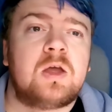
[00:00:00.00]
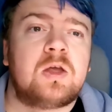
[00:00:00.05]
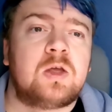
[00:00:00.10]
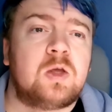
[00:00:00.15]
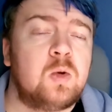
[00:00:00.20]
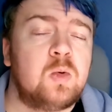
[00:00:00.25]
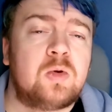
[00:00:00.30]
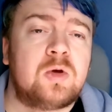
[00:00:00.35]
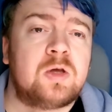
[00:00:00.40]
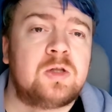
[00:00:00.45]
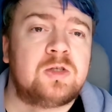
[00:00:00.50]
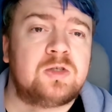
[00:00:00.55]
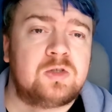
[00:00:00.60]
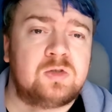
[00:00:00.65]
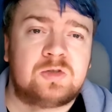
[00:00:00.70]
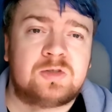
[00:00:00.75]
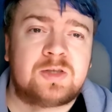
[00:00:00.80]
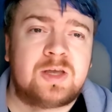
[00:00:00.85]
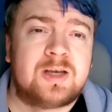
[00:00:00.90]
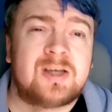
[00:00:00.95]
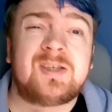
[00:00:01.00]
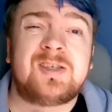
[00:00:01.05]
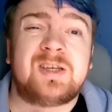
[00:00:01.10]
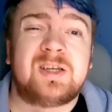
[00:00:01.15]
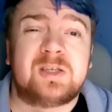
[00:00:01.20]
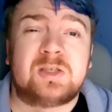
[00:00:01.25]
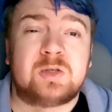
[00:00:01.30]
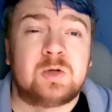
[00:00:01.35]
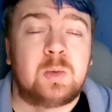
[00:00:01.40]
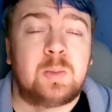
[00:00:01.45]
you can just get
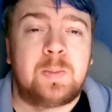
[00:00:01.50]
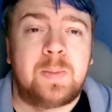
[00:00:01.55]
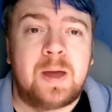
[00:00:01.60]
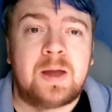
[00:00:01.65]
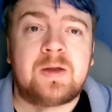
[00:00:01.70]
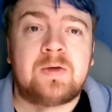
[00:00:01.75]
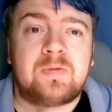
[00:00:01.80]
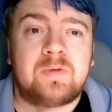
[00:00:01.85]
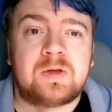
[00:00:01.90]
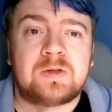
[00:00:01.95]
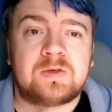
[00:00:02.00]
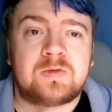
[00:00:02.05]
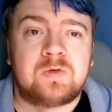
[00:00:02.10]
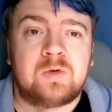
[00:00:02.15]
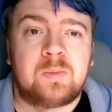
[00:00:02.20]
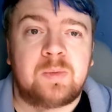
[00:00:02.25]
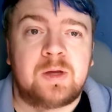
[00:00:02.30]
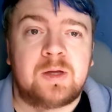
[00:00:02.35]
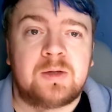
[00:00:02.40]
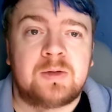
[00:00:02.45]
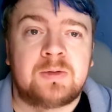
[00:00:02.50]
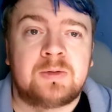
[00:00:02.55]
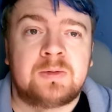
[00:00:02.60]
additional benefits from it.